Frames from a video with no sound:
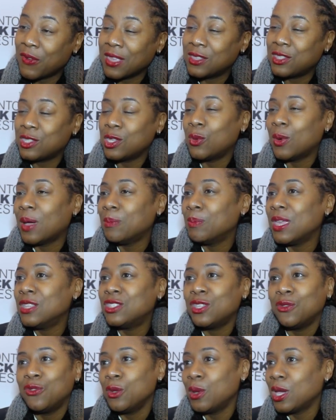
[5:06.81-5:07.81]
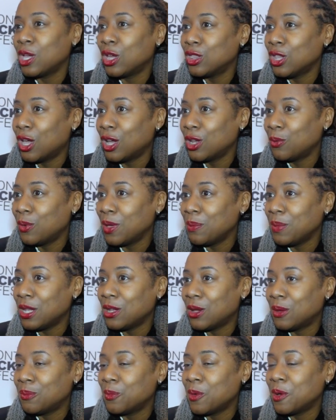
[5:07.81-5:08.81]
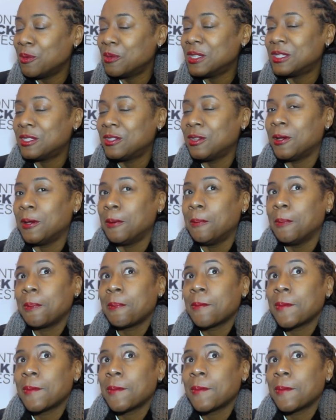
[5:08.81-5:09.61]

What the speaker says: And so I'm interviewing a lot of women on what was your